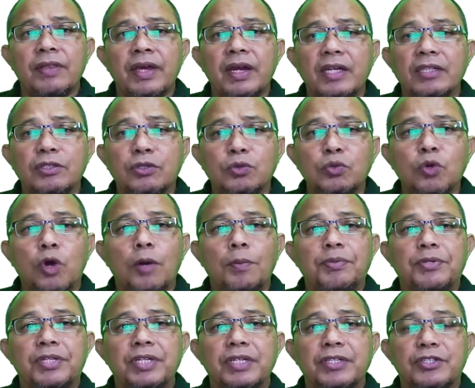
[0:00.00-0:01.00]
There are two
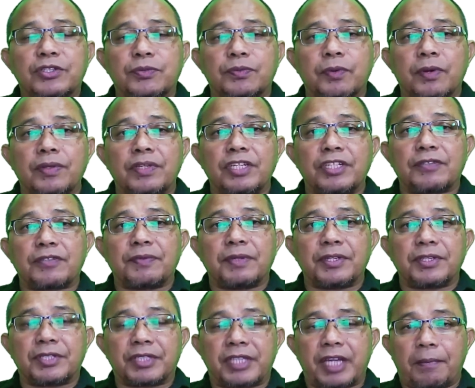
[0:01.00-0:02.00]
options for this
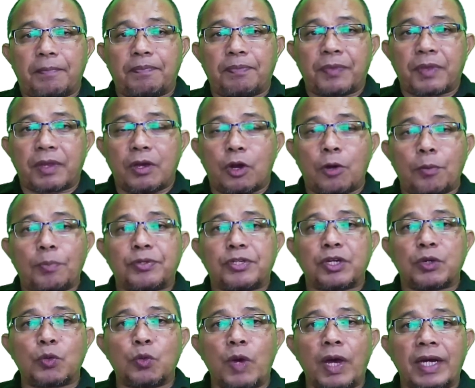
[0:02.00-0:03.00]
first step.
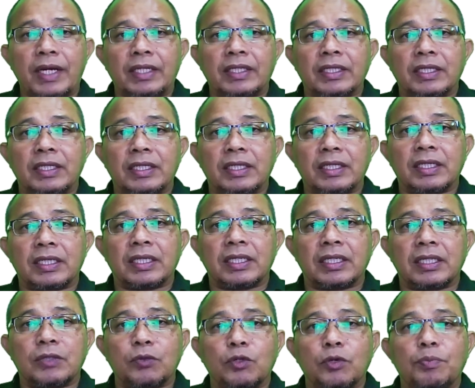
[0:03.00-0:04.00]
Option one
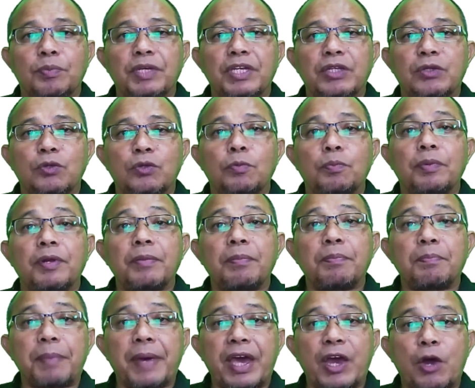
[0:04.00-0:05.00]
would be to
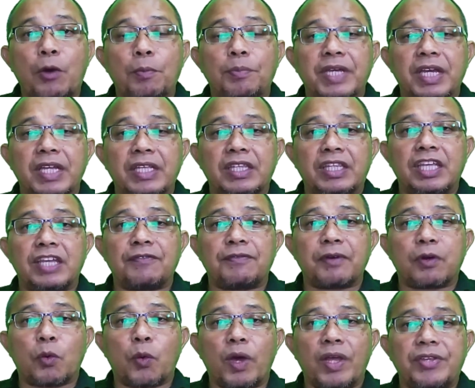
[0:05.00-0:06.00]
prepare
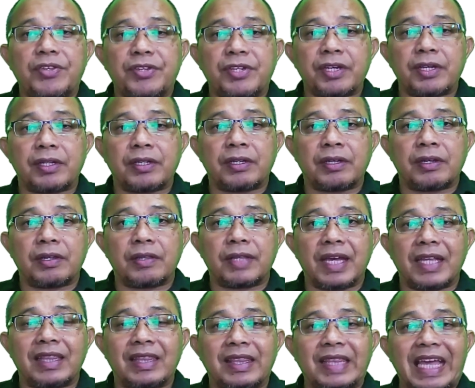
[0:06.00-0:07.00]
objective questions
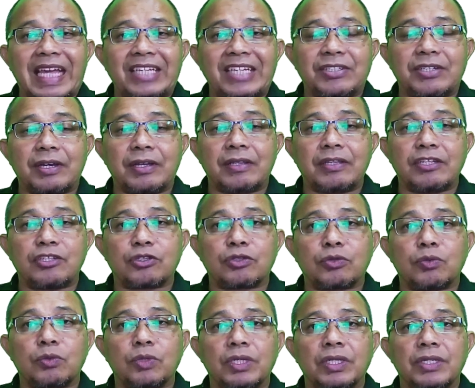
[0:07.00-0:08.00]
that test the
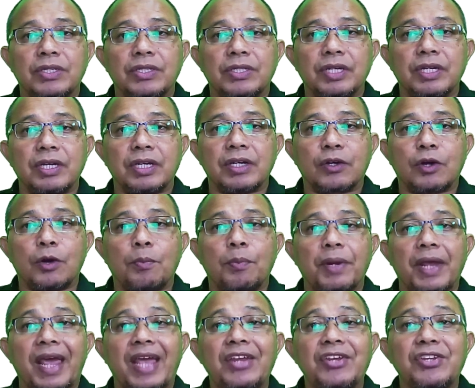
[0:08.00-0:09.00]
student's
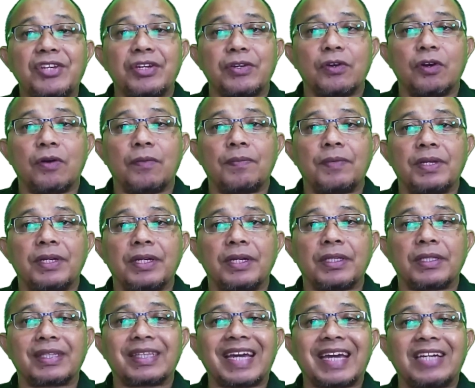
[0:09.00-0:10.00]
comprehension of
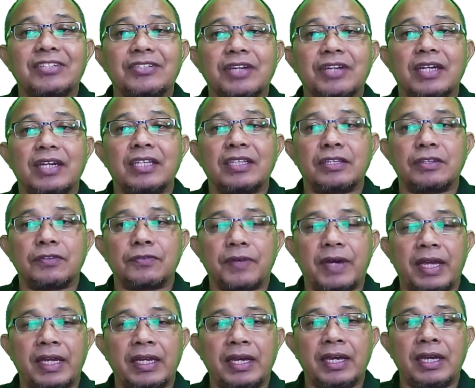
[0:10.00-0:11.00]
the task
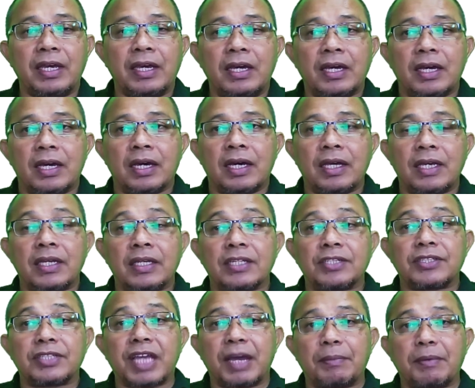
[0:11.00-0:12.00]
identified in
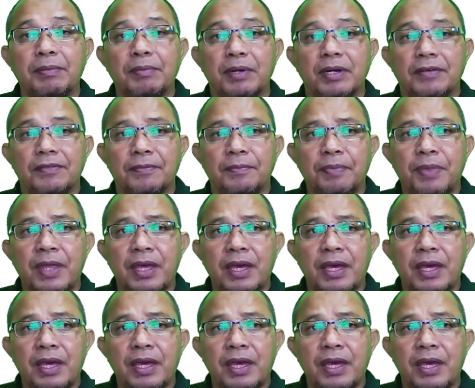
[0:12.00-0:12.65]
the step above.